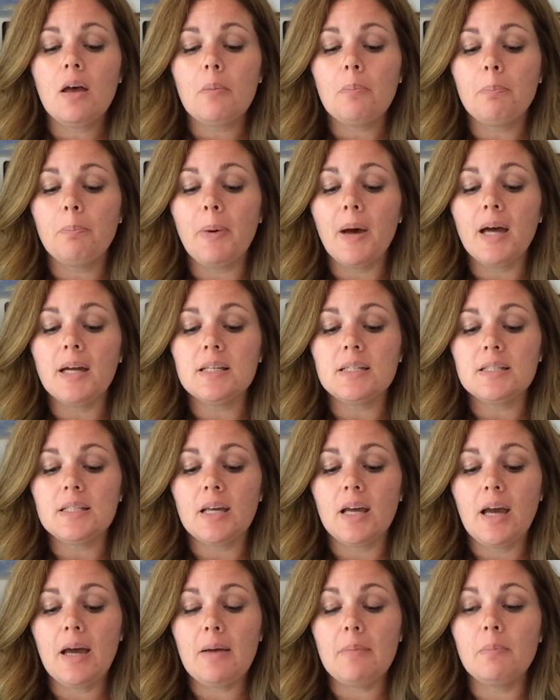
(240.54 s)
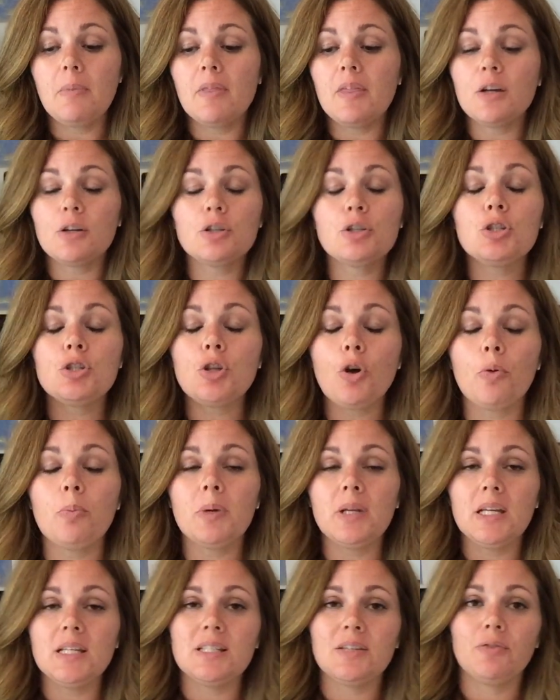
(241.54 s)
but there's so
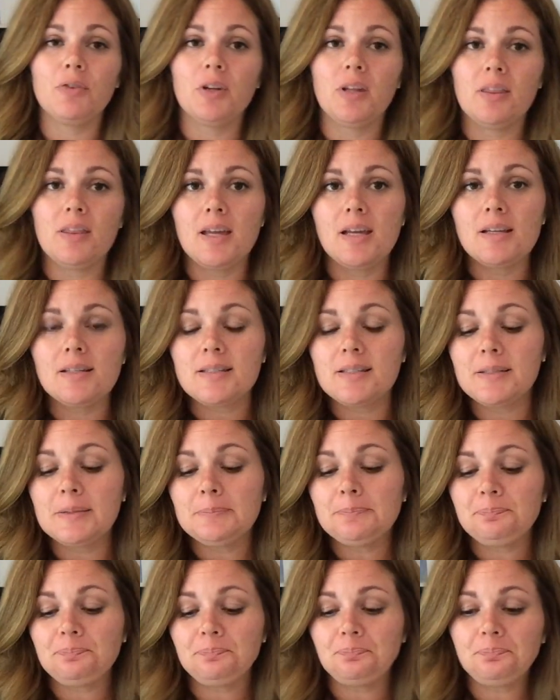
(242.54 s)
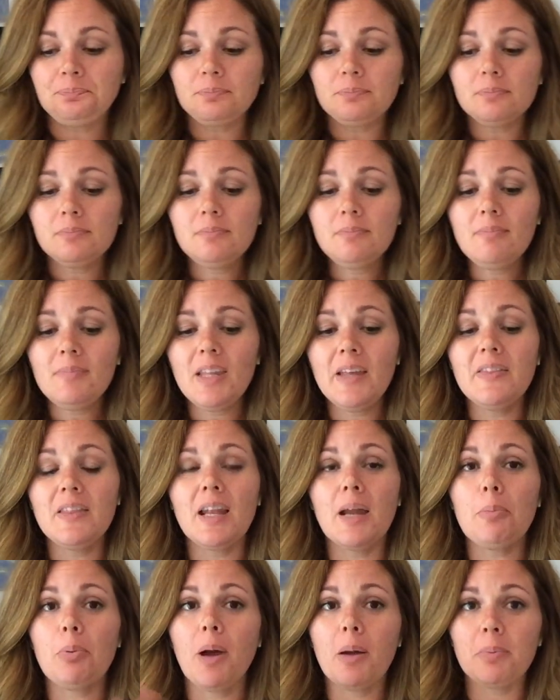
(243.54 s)
many different things that
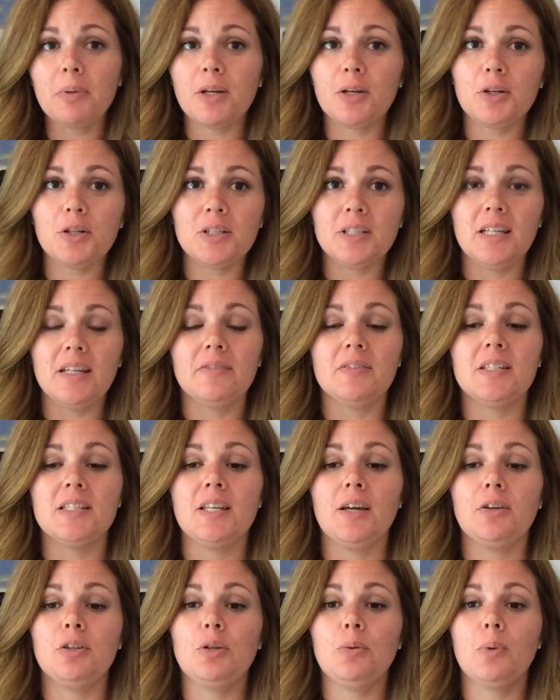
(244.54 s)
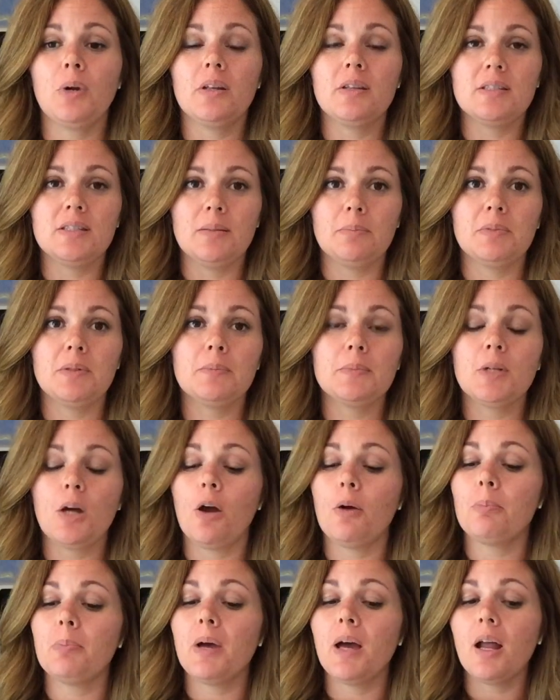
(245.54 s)
I probably couldn't even tell you what all the symptoms
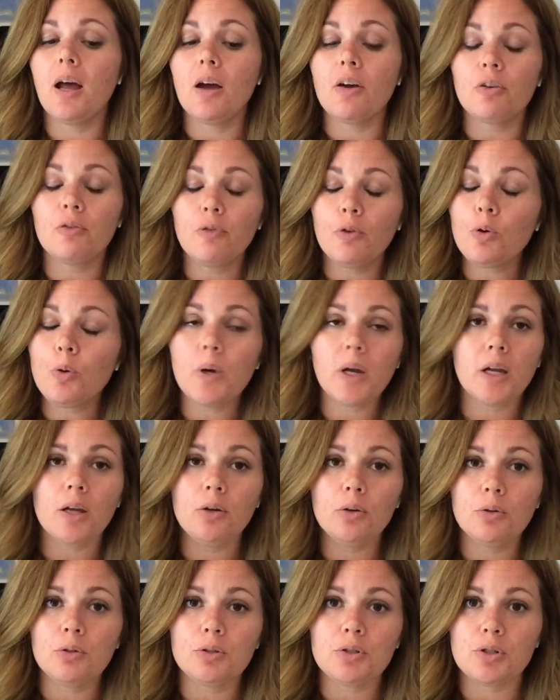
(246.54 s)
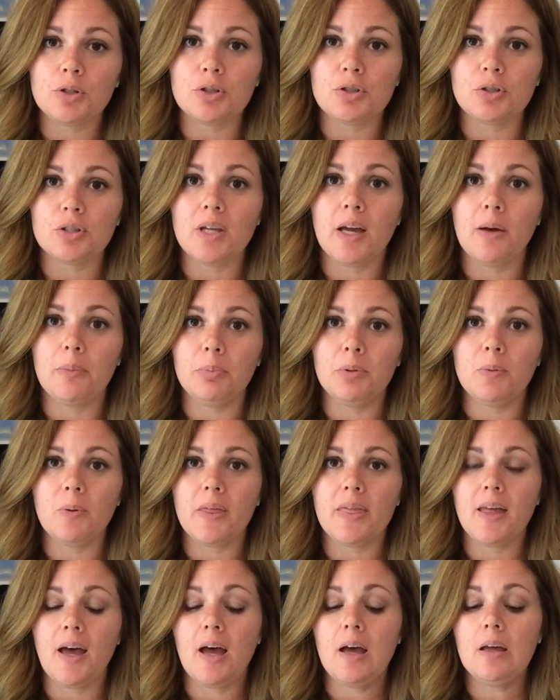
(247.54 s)
are, but a quick Google search will help you
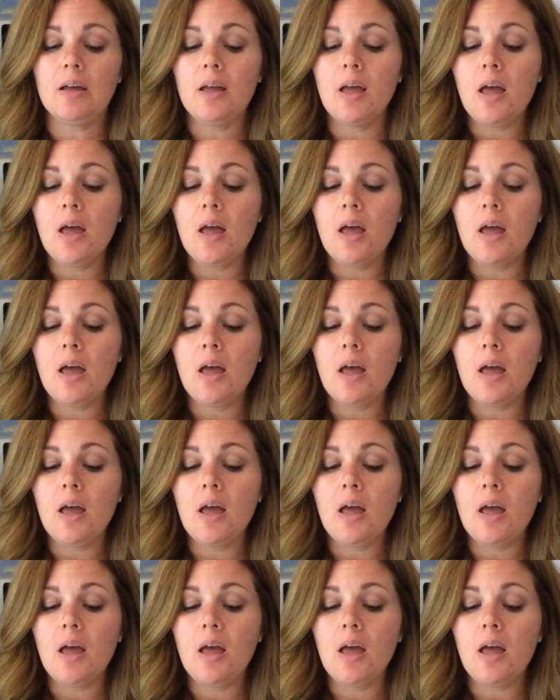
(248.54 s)
with that.